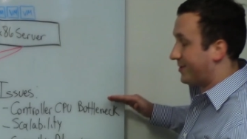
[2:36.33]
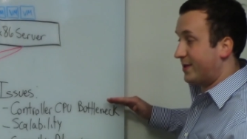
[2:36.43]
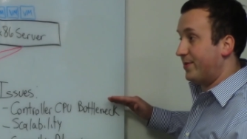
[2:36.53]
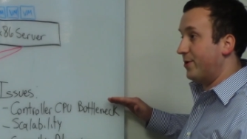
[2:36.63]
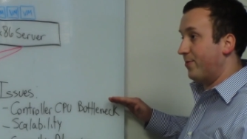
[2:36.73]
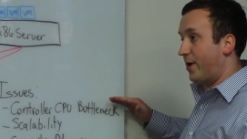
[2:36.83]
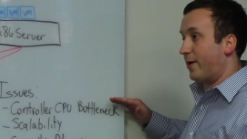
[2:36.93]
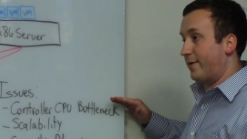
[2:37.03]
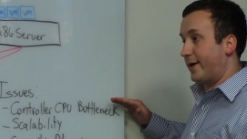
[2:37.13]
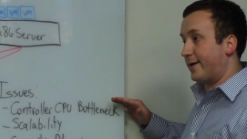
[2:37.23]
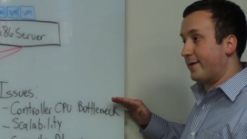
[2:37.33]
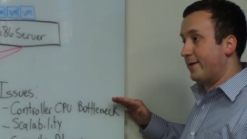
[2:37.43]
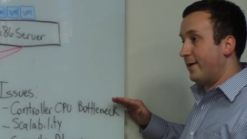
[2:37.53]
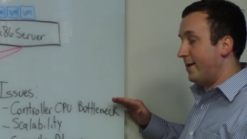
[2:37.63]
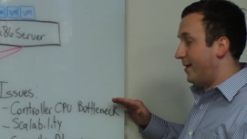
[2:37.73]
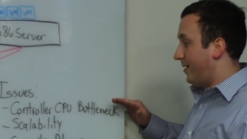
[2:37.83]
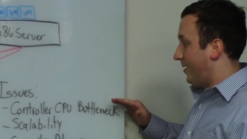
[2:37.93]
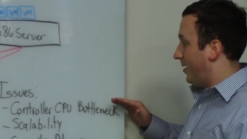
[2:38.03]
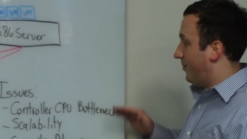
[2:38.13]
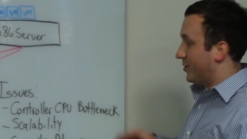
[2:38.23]
CPU bottleneck, mm -hmm.
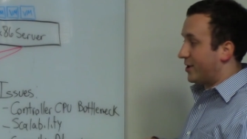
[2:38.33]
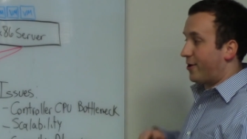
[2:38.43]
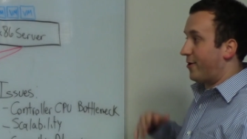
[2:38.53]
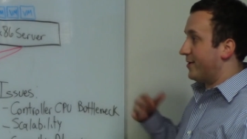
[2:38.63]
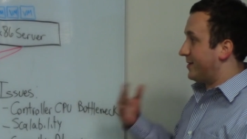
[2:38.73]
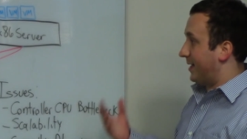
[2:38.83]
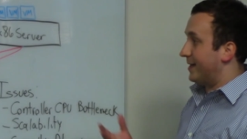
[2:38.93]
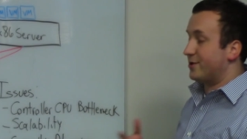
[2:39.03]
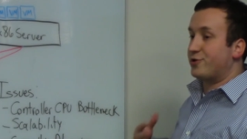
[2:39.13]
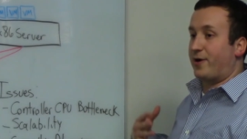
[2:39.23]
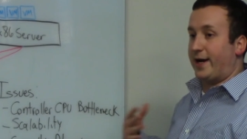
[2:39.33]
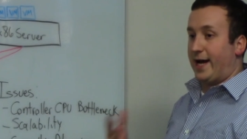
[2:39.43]
um, which occurs as you try to